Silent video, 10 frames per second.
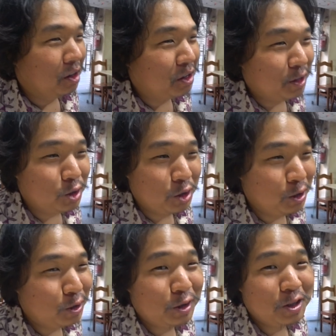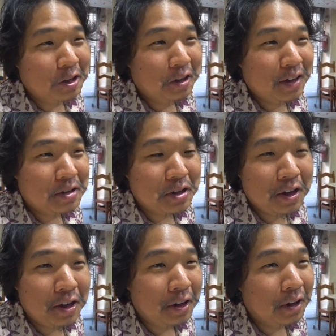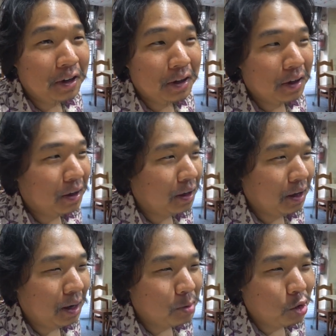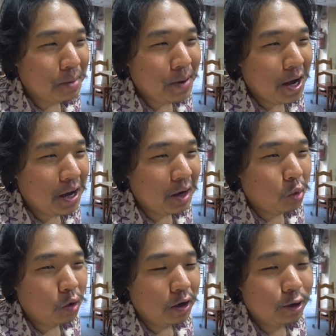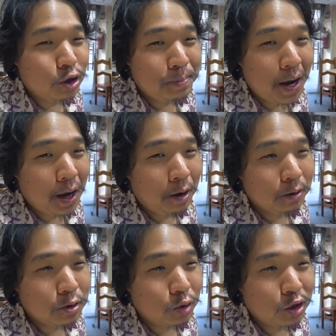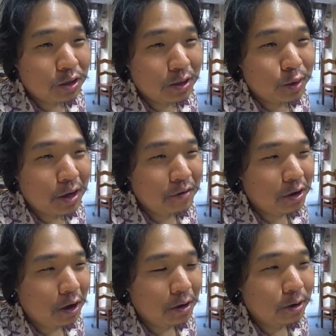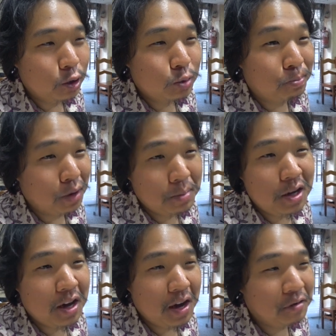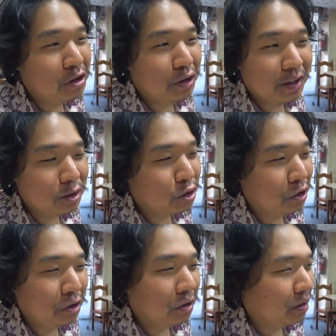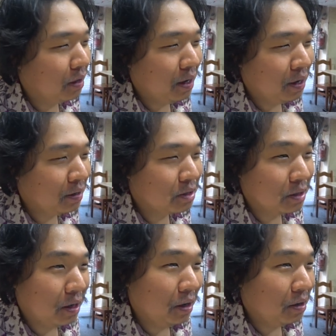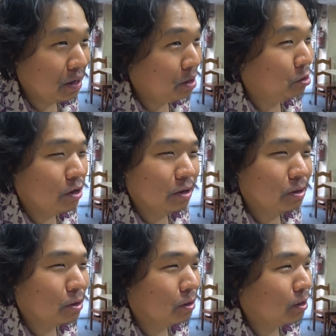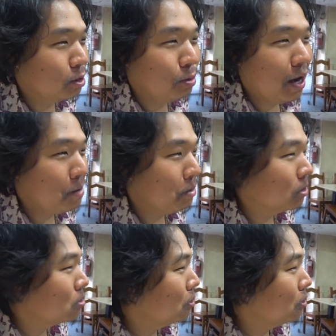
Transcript: Okay, so here's the deal. I said, I'm going to pay 100 pounds, which is like $7. Bring me everything that's good. And uh, they agreed, so let's see what happens.